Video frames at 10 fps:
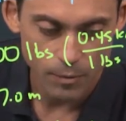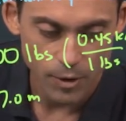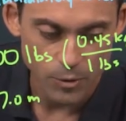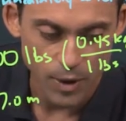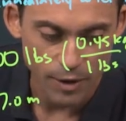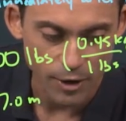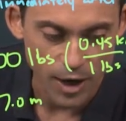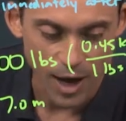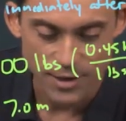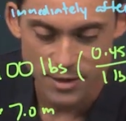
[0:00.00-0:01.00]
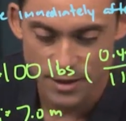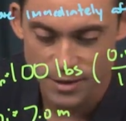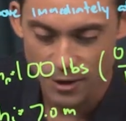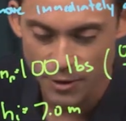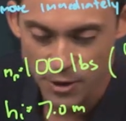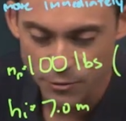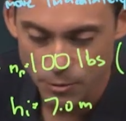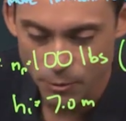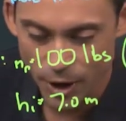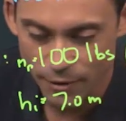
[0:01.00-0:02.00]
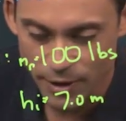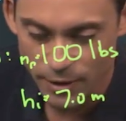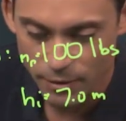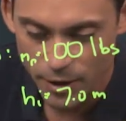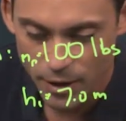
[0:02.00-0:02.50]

because we have a constant acceleration from gravity.